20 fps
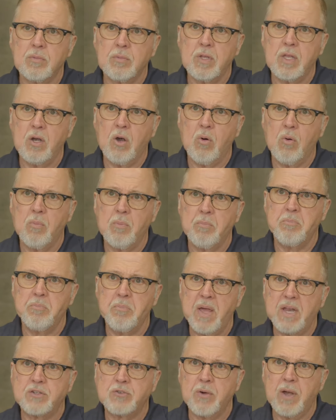you know,
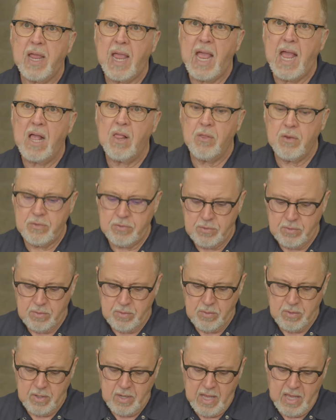metric Allen
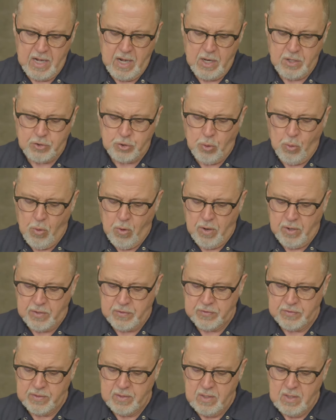and a
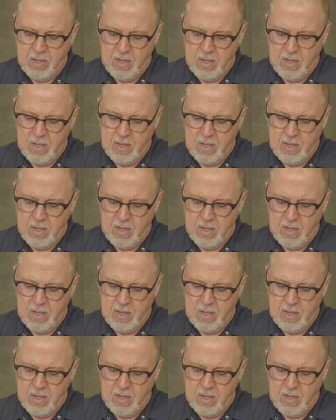Torx